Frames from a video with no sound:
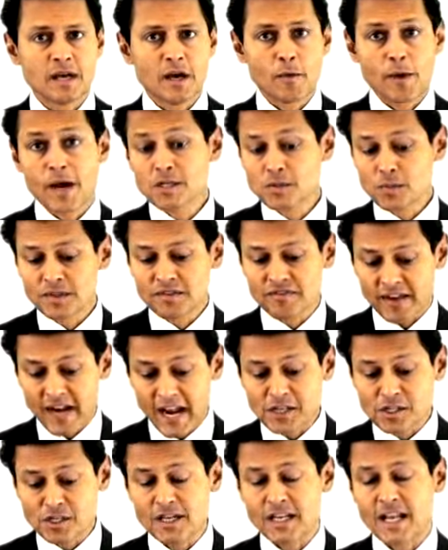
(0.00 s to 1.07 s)
Whereas with
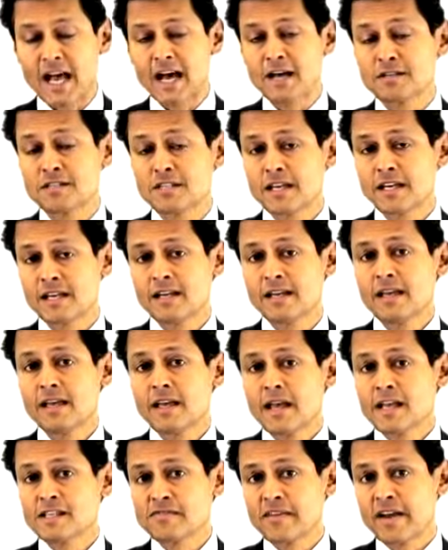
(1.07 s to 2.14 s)
financial accounting,
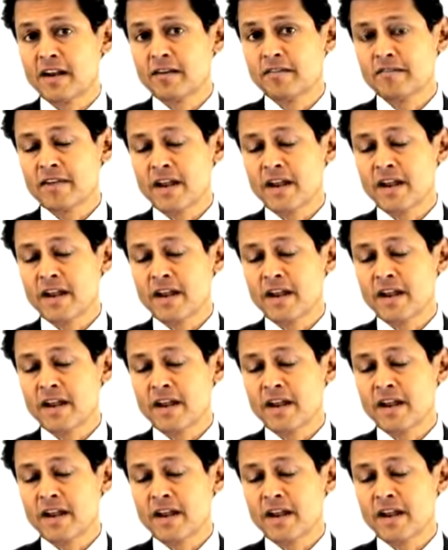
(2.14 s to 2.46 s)
it's very,